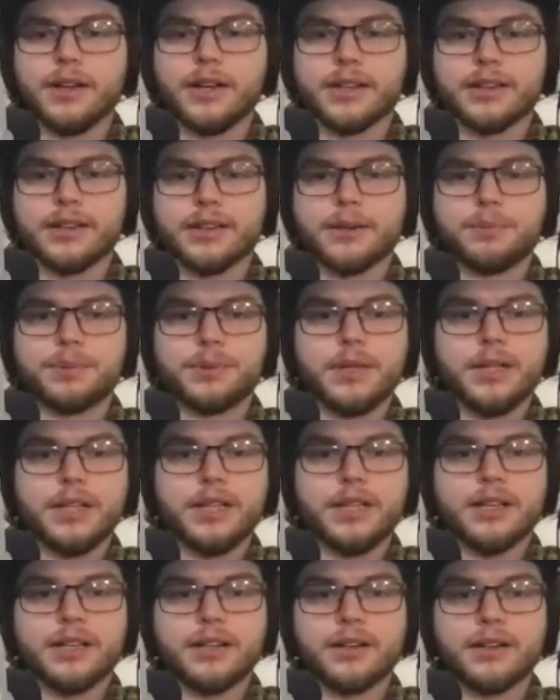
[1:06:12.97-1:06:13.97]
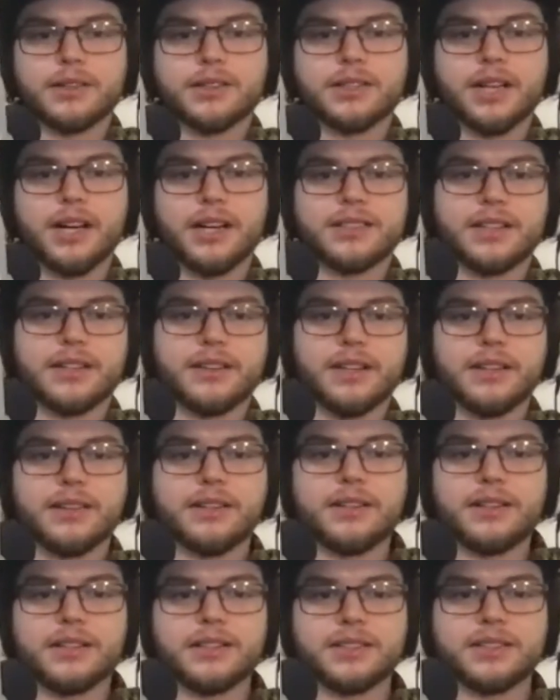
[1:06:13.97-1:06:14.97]
they're pretty in our size. I think
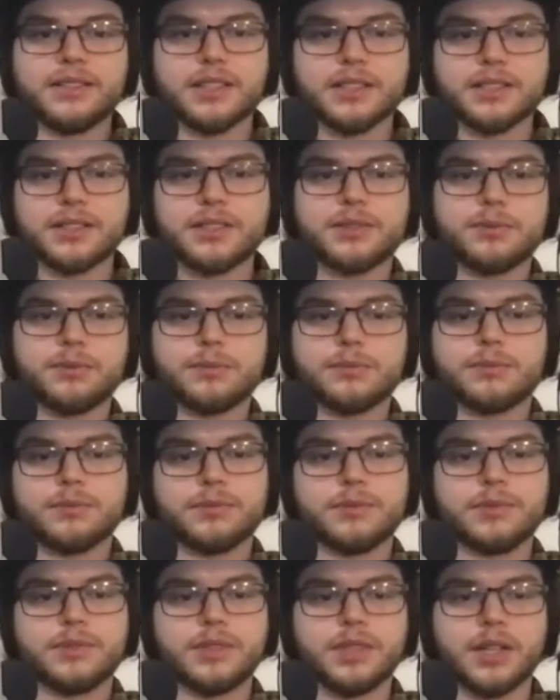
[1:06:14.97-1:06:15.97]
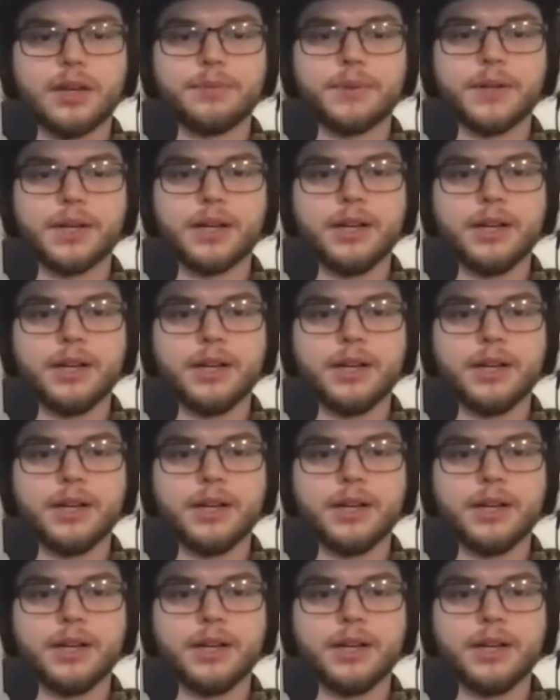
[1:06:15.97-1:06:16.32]
they're like 6 something.